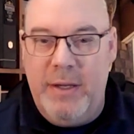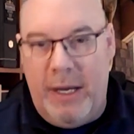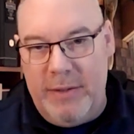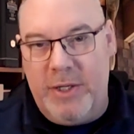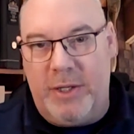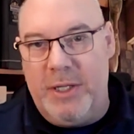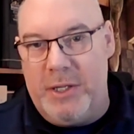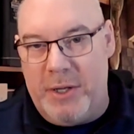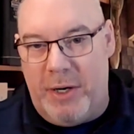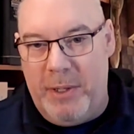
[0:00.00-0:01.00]
such as
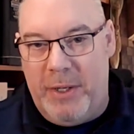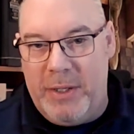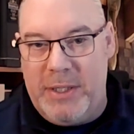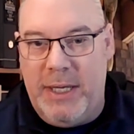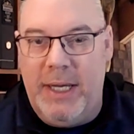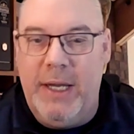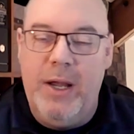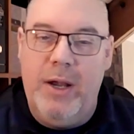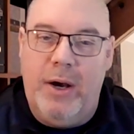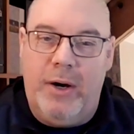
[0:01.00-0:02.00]
Sarbanes-Oxley
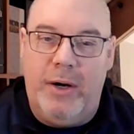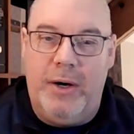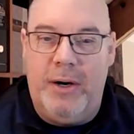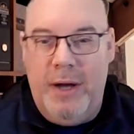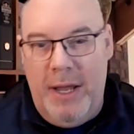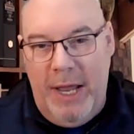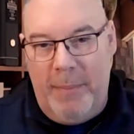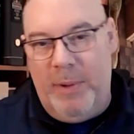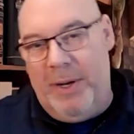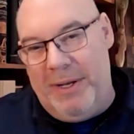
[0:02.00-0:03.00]
or
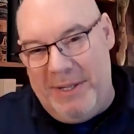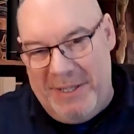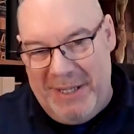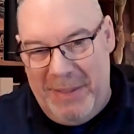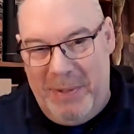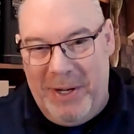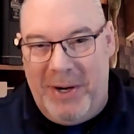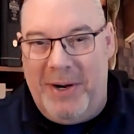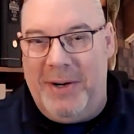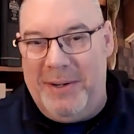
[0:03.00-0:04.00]
HIPAA,
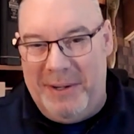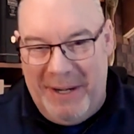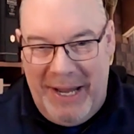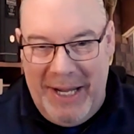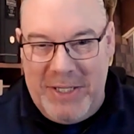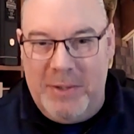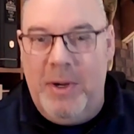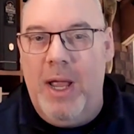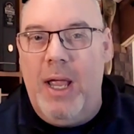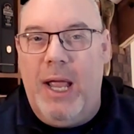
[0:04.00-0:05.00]
GDPR, ISO,
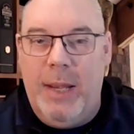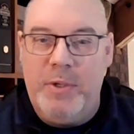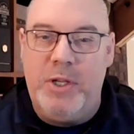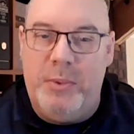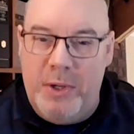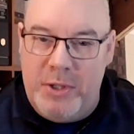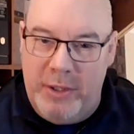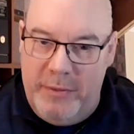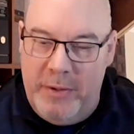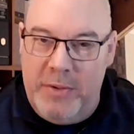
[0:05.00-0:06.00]
helps towards all
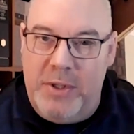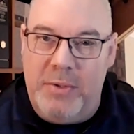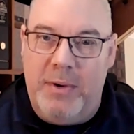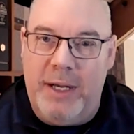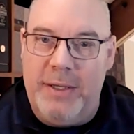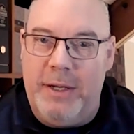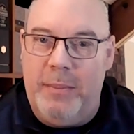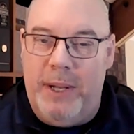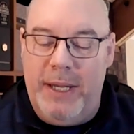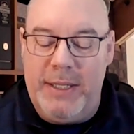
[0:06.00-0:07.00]
of those regulatory
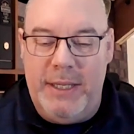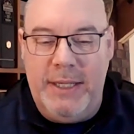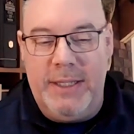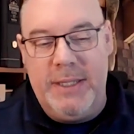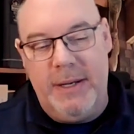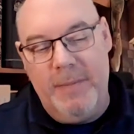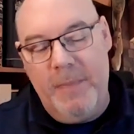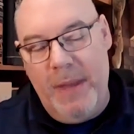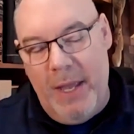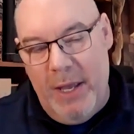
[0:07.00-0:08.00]
compliance needs.
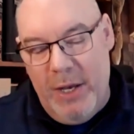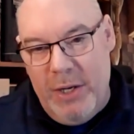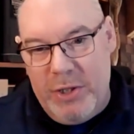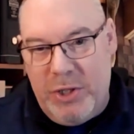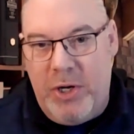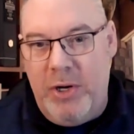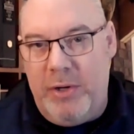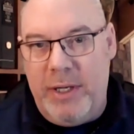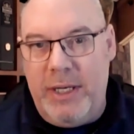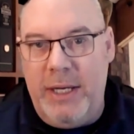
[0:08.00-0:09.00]

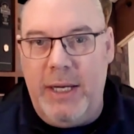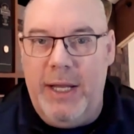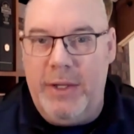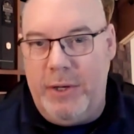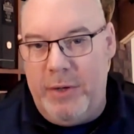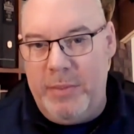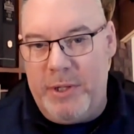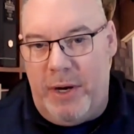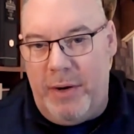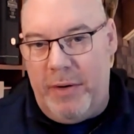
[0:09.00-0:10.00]
Security in terms
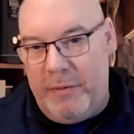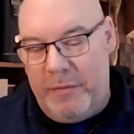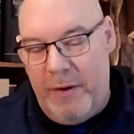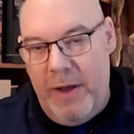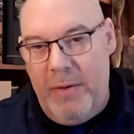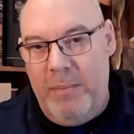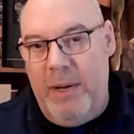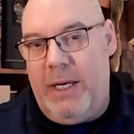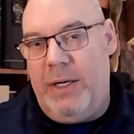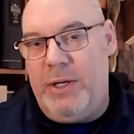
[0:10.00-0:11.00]
of
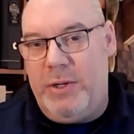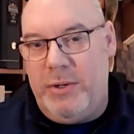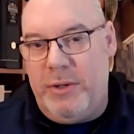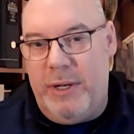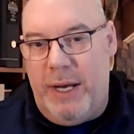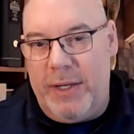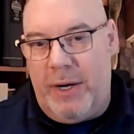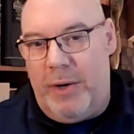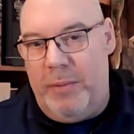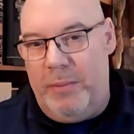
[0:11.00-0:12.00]
making sure that
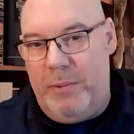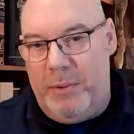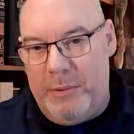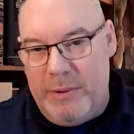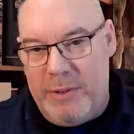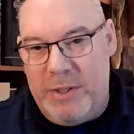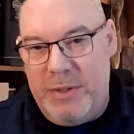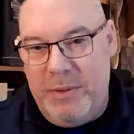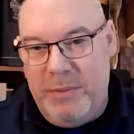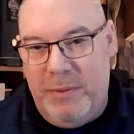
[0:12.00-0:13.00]
our roles
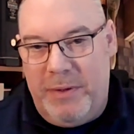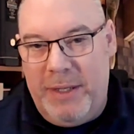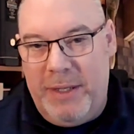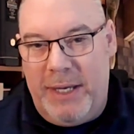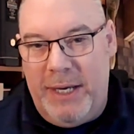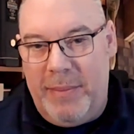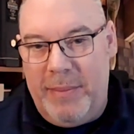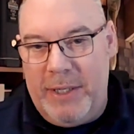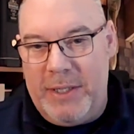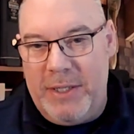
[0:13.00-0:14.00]
within
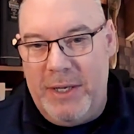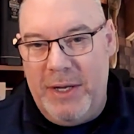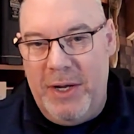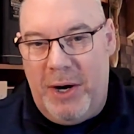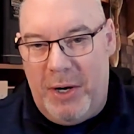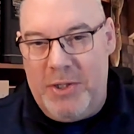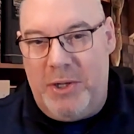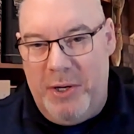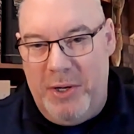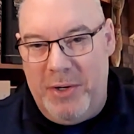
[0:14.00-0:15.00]
Dynamics are
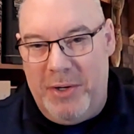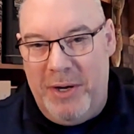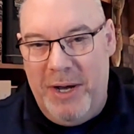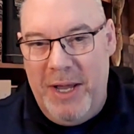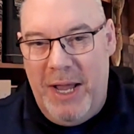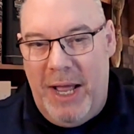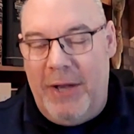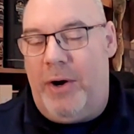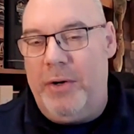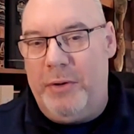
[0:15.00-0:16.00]
secure and
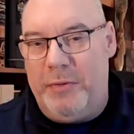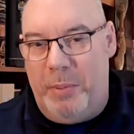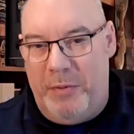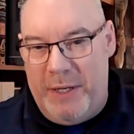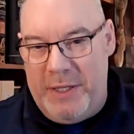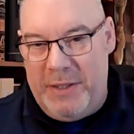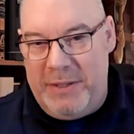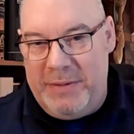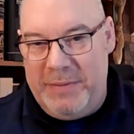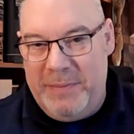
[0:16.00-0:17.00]
aren't over-provisioned.
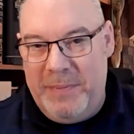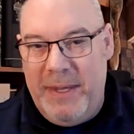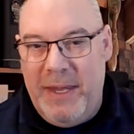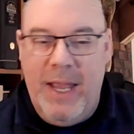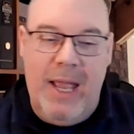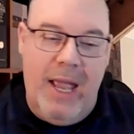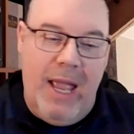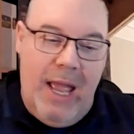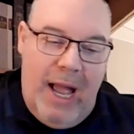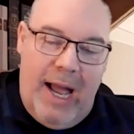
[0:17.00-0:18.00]

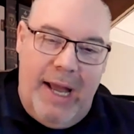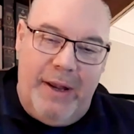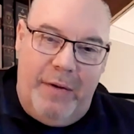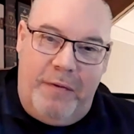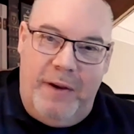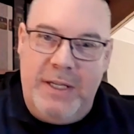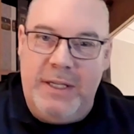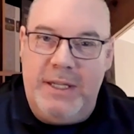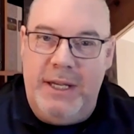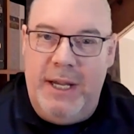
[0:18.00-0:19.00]
And
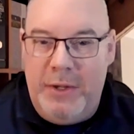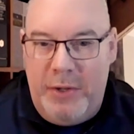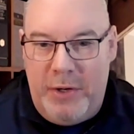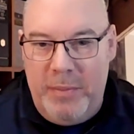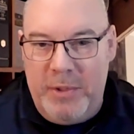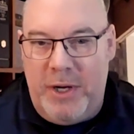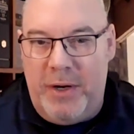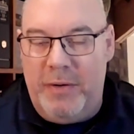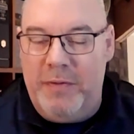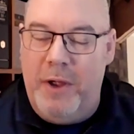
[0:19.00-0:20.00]
efficiency in terms
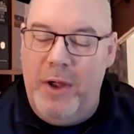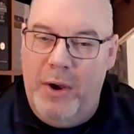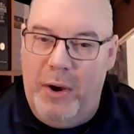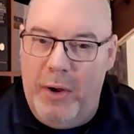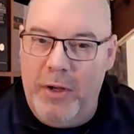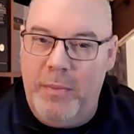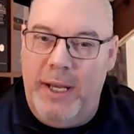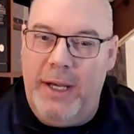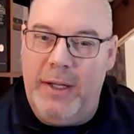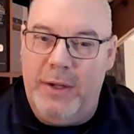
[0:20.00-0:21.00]
of
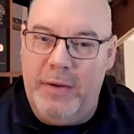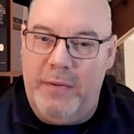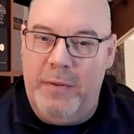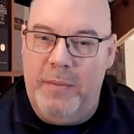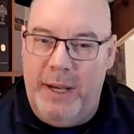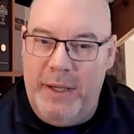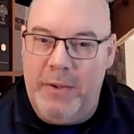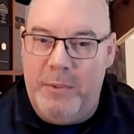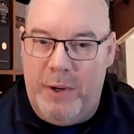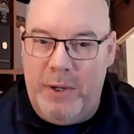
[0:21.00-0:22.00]
automating a lot of the manual
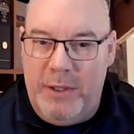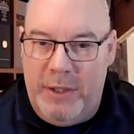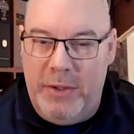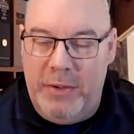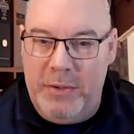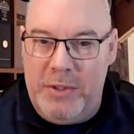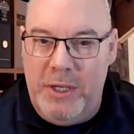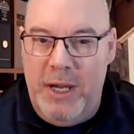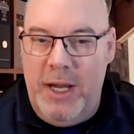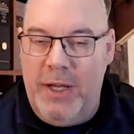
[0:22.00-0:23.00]
work that goes
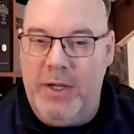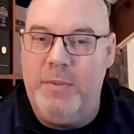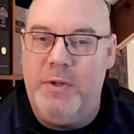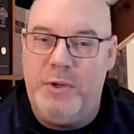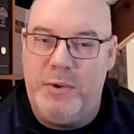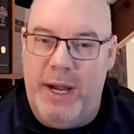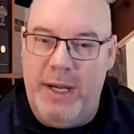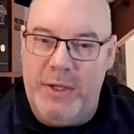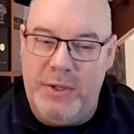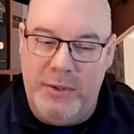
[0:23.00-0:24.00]
in terms of trying
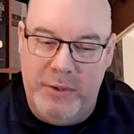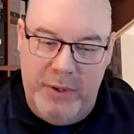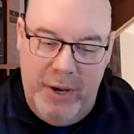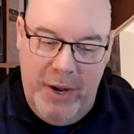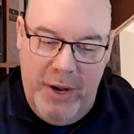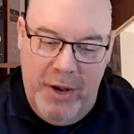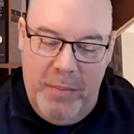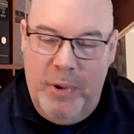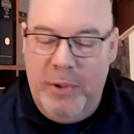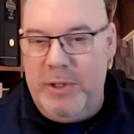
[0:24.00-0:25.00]
to
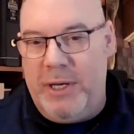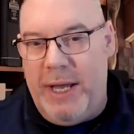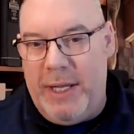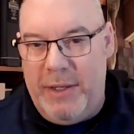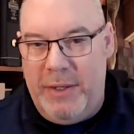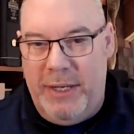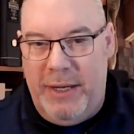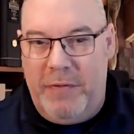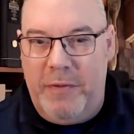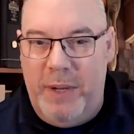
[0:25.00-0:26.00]
pull together the
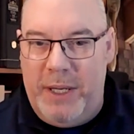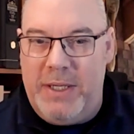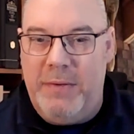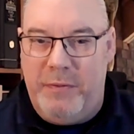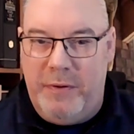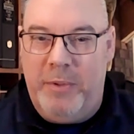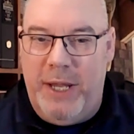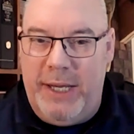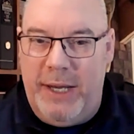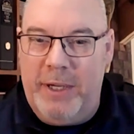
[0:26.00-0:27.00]
information for
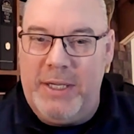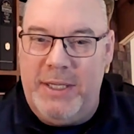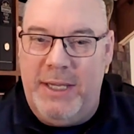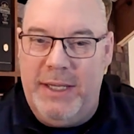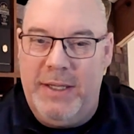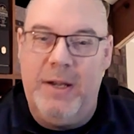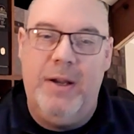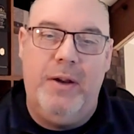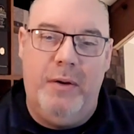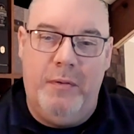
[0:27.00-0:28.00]
Dynamics needed
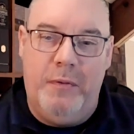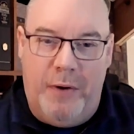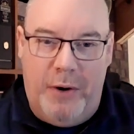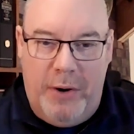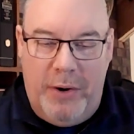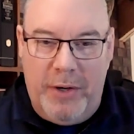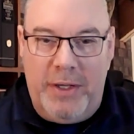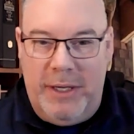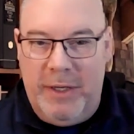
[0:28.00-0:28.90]
for audit and